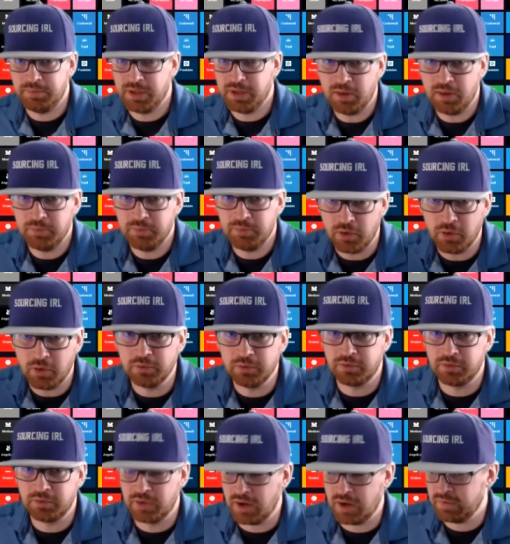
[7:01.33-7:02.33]
become your
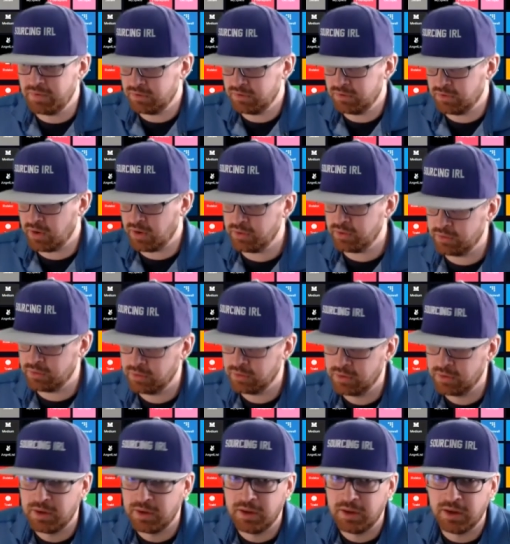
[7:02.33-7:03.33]
own graphic designer,
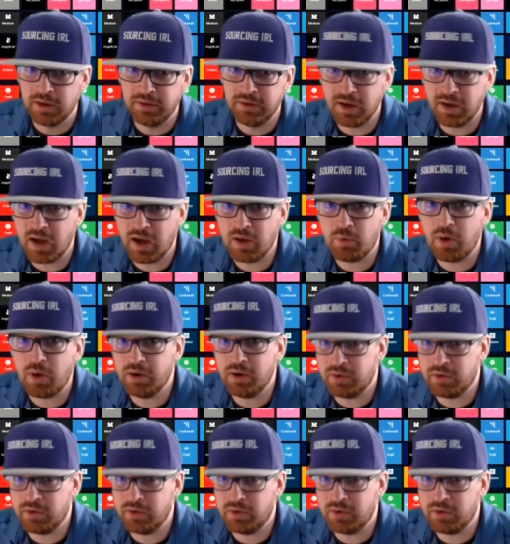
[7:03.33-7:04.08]
a DIY